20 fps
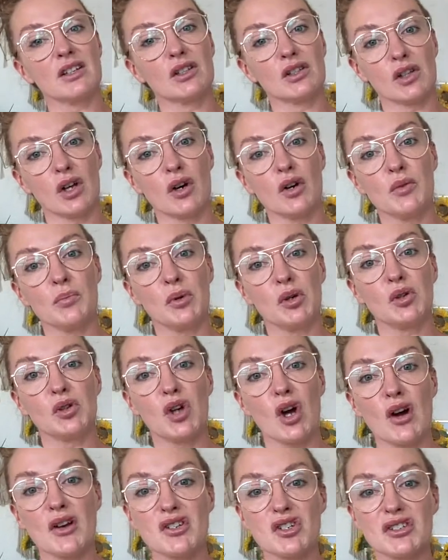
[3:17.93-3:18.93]
global
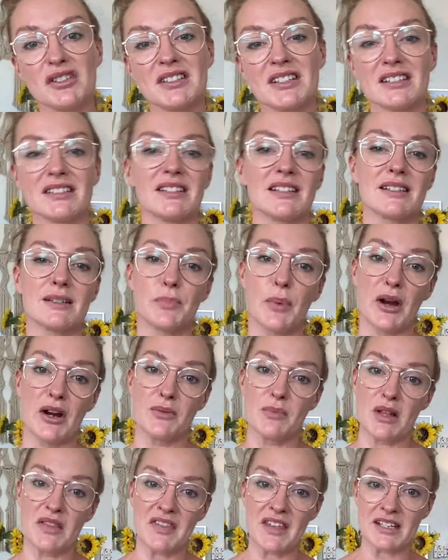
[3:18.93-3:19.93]
consciousness
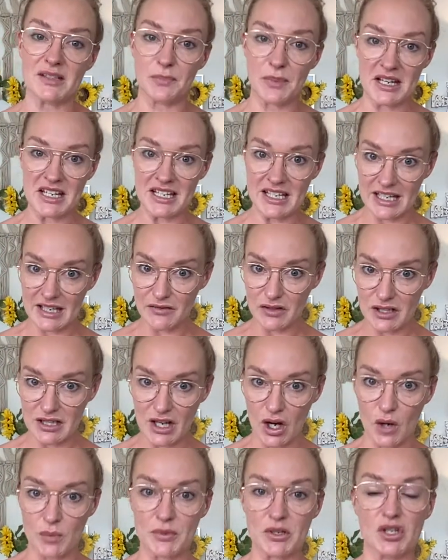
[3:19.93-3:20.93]
experiment that's been given
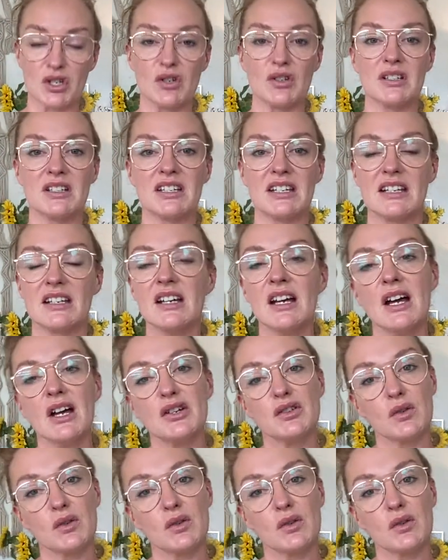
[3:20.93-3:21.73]
the opportunity